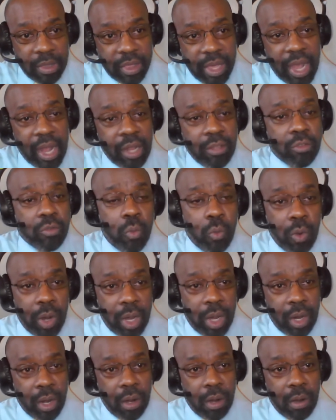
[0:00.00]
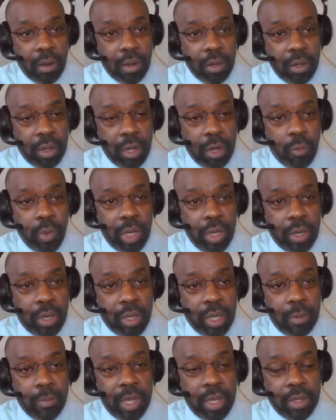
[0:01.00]
that's where you know we need
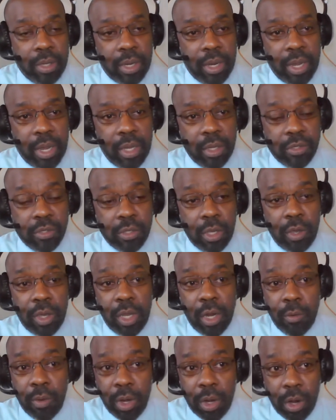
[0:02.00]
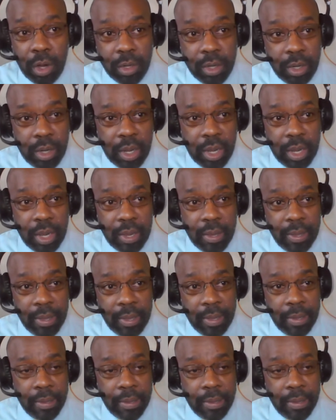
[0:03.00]
to come in today. So here we are today.